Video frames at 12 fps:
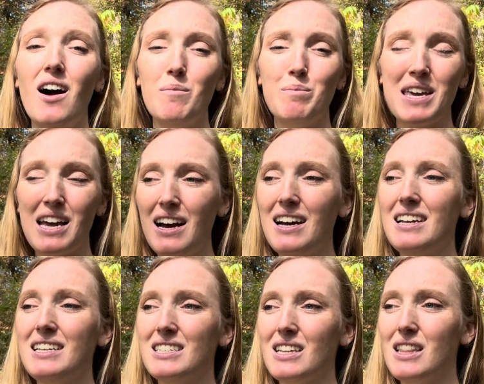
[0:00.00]

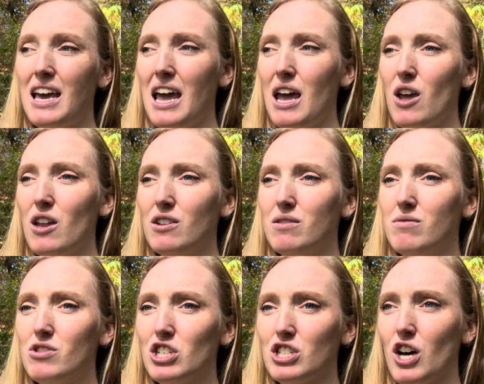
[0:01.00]
because they
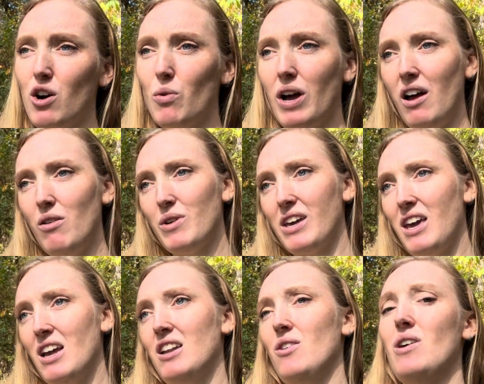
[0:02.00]
just go, well, we
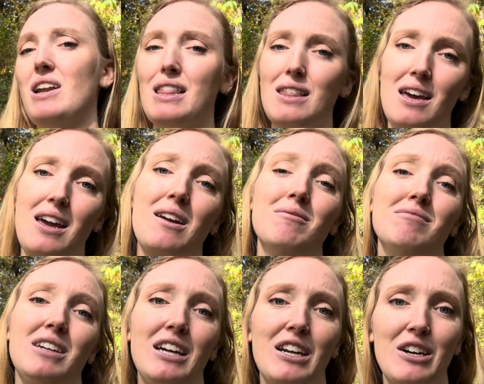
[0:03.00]
can't do anything,
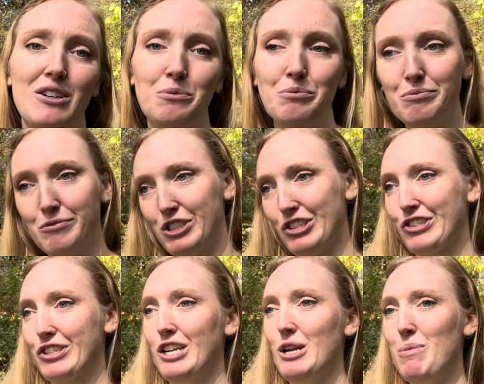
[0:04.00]
you know, just
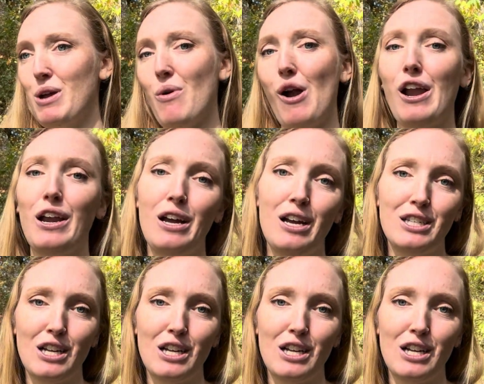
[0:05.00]
gonna be what it is.